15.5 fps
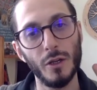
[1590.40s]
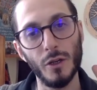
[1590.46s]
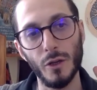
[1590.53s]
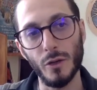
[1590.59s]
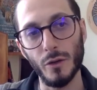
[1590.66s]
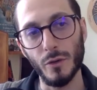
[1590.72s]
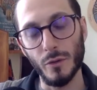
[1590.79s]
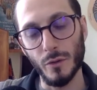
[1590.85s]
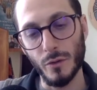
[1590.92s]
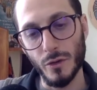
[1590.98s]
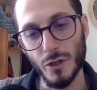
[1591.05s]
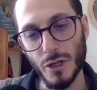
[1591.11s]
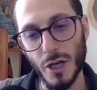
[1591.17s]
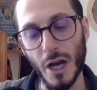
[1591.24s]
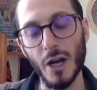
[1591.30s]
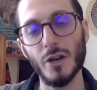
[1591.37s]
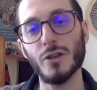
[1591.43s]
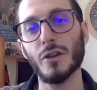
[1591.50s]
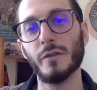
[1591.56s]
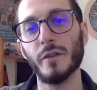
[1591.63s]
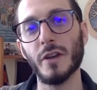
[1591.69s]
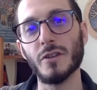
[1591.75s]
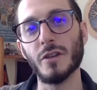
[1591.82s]
You shared
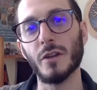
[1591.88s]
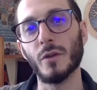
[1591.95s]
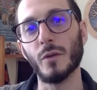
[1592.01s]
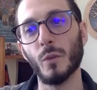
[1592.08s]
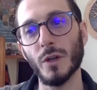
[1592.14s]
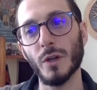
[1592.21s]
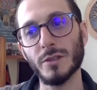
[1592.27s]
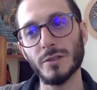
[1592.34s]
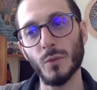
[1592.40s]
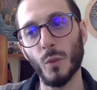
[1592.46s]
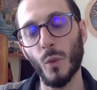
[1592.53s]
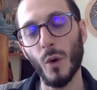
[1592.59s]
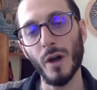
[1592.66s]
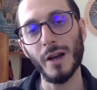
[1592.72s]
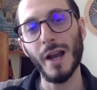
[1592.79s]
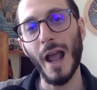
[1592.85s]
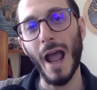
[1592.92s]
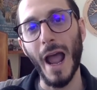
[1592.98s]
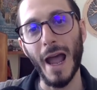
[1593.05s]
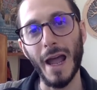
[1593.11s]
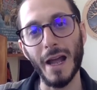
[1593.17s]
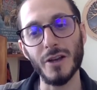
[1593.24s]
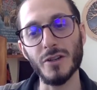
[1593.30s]
your vision. What's one
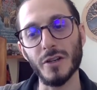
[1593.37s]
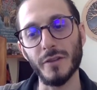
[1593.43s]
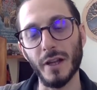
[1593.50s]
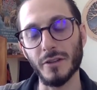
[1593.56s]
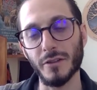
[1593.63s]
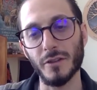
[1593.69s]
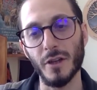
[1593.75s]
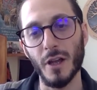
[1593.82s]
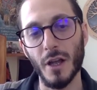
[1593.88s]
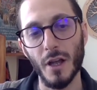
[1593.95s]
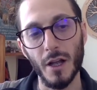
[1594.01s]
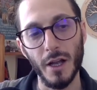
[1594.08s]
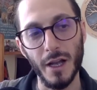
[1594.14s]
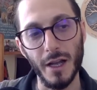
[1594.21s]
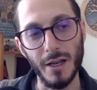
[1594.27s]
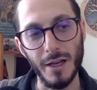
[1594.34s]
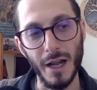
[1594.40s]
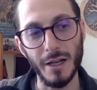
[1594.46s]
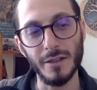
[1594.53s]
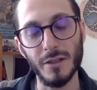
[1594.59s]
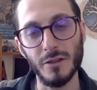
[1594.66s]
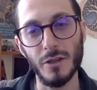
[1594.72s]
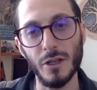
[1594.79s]
action that's
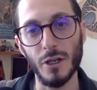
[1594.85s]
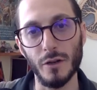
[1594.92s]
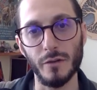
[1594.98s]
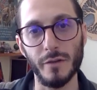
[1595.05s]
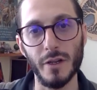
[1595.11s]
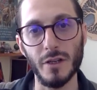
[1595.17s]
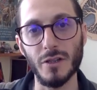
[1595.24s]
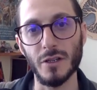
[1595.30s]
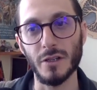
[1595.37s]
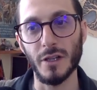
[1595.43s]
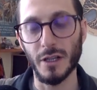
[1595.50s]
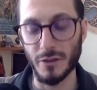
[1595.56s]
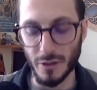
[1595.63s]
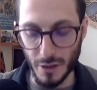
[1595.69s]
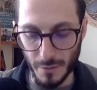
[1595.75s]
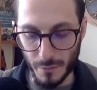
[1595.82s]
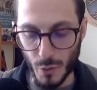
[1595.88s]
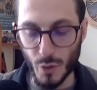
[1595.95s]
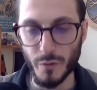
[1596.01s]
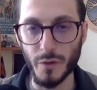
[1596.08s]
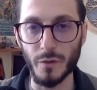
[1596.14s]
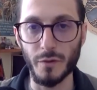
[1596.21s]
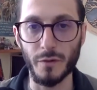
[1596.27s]
connected to your vision that's going to
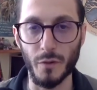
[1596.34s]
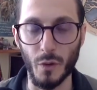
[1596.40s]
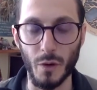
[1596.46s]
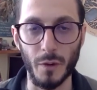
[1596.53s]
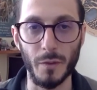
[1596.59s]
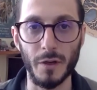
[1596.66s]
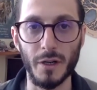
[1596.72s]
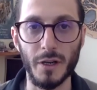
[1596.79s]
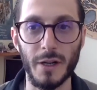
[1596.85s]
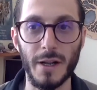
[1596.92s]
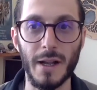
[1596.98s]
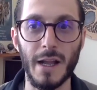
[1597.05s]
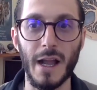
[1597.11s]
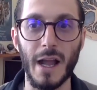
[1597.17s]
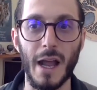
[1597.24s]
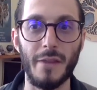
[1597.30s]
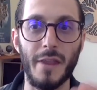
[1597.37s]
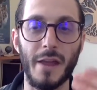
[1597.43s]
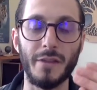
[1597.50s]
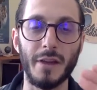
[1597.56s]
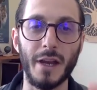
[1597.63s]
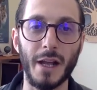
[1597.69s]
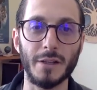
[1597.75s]
move you forward? And
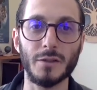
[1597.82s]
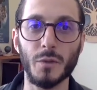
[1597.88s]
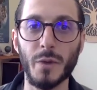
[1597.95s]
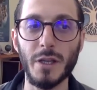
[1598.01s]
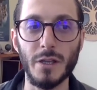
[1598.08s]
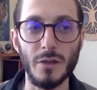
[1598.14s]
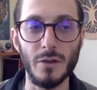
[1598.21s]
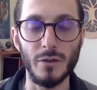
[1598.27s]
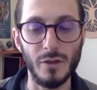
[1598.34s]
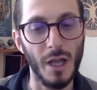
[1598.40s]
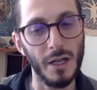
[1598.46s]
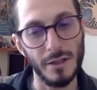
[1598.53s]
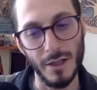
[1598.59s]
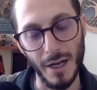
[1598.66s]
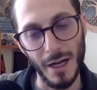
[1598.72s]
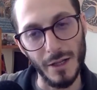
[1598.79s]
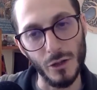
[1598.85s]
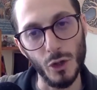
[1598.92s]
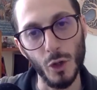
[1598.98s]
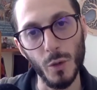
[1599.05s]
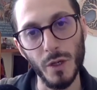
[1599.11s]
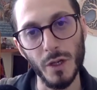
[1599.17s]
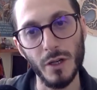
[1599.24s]
then the next week you say, did I
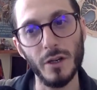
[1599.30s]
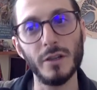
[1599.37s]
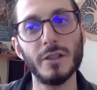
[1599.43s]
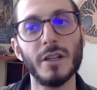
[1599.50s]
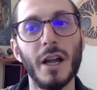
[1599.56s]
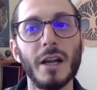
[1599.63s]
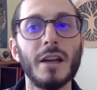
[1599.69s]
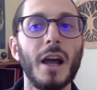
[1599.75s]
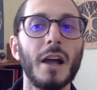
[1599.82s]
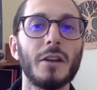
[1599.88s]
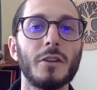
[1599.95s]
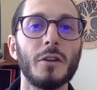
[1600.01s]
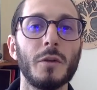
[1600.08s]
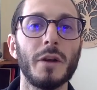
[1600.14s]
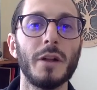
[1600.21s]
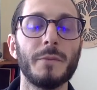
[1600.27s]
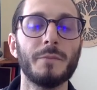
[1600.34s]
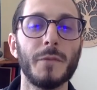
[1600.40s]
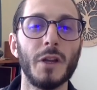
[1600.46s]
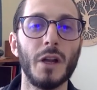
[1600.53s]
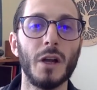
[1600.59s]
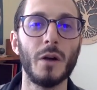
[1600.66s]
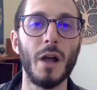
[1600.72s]
do it or did I not do it?
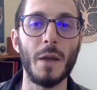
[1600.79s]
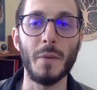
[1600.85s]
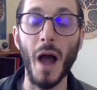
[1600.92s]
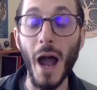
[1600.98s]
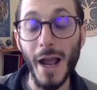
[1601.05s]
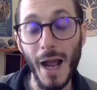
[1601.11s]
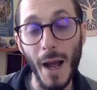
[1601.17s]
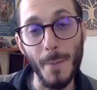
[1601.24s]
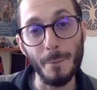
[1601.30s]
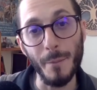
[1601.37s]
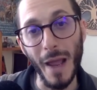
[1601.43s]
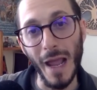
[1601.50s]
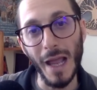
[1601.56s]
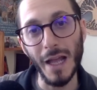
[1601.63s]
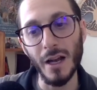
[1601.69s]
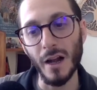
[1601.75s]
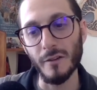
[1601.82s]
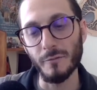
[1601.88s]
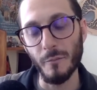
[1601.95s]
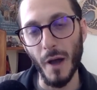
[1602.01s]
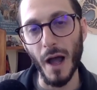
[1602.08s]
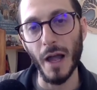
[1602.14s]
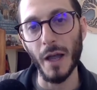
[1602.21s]
Am I a man
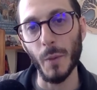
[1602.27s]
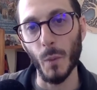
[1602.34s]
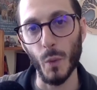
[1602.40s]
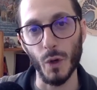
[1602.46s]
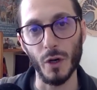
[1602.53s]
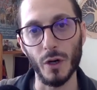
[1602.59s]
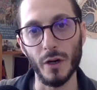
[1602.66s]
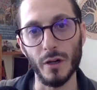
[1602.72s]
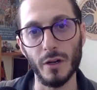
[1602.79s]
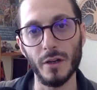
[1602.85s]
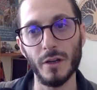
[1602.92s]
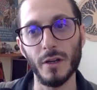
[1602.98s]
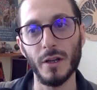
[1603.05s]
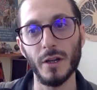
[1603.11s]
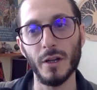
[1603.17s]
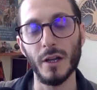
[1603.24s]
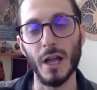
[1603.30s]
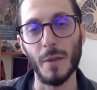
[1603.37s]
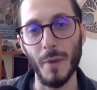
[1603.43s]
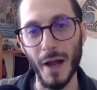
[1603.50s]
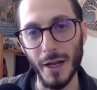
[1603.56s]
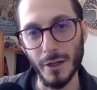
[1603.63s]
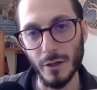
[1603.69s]
of my word?
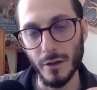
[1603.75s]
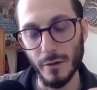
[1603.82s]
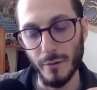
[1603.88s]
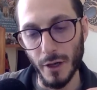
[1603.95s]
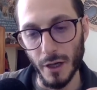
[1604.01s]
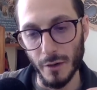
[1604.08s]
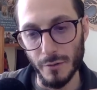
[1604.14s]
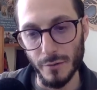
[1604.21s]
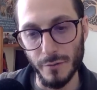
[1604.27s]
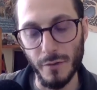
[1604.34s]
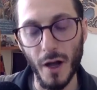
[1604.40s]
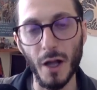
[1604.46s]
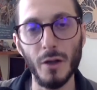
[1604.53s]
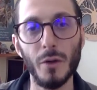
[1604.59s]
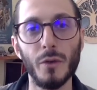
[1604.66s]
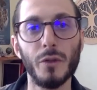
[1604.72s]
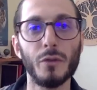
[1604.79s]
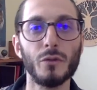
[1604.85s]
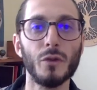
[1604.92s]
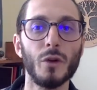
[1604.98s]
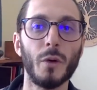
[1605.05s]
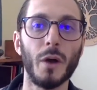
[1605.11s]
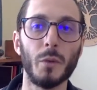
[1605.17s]
Am I going to follow
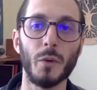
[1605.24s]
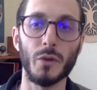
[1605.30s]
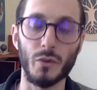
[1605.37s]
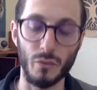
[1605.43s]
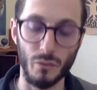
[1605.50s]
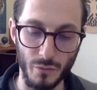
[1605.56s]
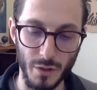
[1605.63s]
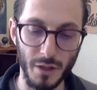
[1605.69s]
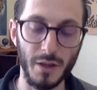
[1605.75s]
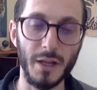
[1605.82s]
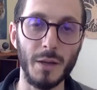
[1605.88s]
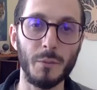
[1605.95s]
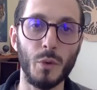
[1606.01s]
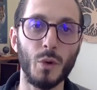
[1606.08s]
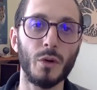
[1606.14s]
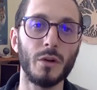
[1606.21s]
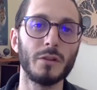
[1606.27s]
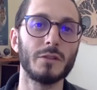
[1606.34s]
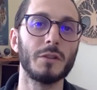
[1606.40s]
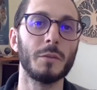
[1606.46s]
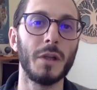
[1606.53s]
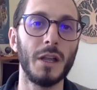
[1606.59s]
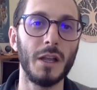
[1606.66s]
through on what's really
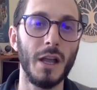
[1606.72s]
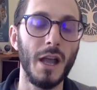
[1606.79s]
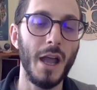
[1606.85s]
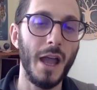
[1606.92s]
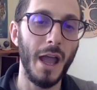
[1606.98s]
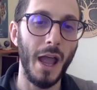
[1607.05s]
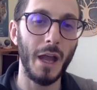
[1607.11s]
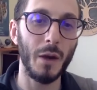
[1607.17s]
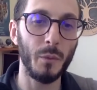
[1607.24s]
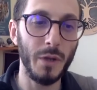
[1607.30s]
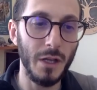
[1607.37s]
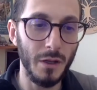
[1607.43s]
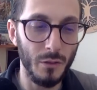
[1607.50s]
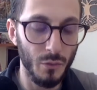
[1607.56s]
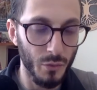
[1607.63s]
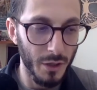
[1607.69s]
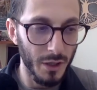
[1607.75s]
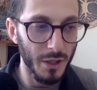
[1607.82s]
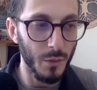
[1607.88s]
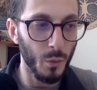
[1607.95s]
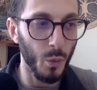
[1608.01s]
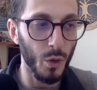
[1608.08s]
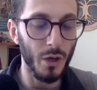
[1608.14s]
important to me? And we
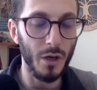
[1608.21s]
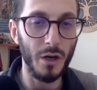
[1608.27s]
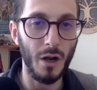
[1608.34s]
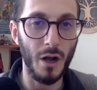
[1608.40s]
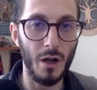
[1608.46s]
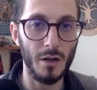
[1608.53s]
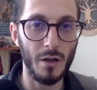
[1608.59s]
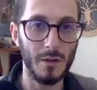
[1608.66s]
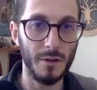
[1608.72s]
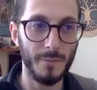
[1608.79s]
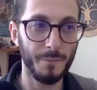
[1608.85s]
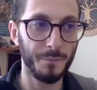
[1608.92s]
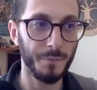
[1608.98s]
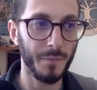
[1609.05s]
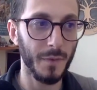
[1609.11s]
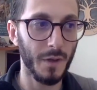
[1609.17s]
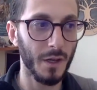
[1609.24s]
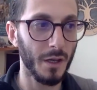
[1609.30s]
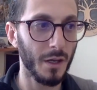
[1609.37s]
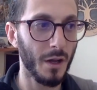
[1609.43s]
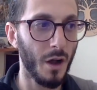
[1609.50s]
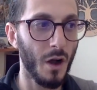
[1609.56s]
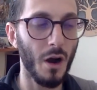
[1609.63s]
really work
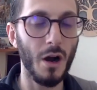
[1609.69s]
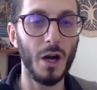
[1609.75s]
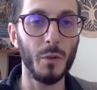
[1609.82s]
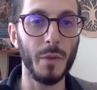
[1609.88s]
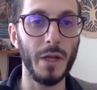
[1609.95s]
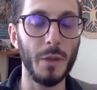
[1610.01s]
hard.